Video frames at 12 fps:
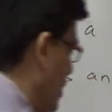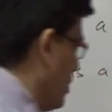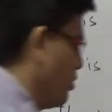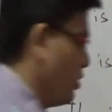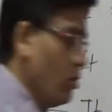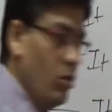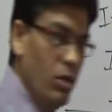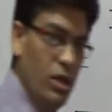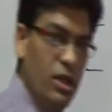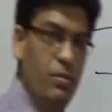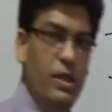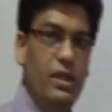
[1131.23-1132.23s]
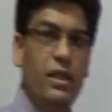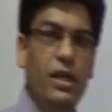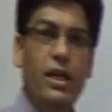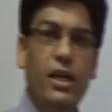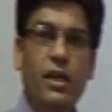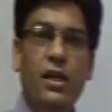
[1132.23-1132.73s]
could only be
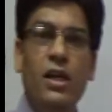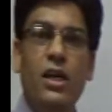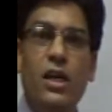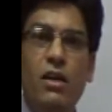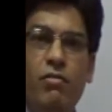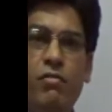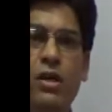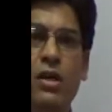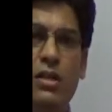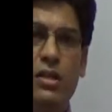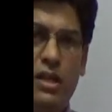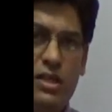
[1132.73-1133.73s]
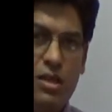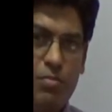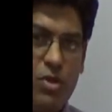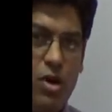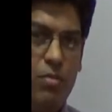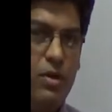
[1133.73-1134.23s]
there if there is a
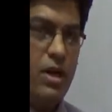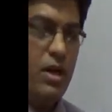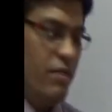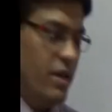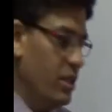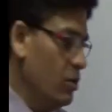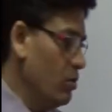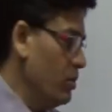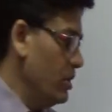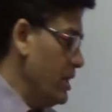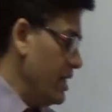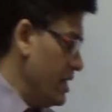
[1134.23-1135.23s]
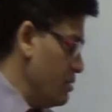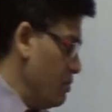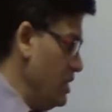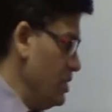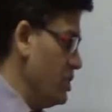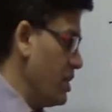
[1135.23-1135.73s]
proper revenue that has
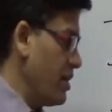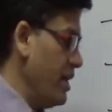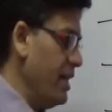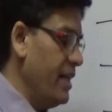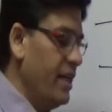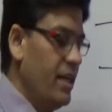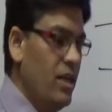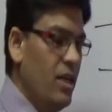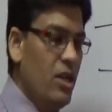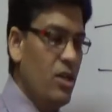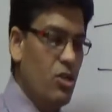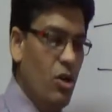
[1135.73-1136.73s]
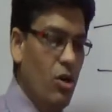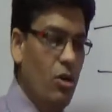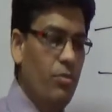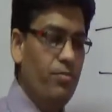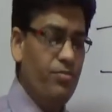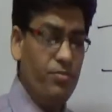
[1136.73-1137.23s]
been generated.
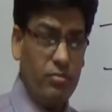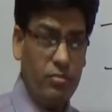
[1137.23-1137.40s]
So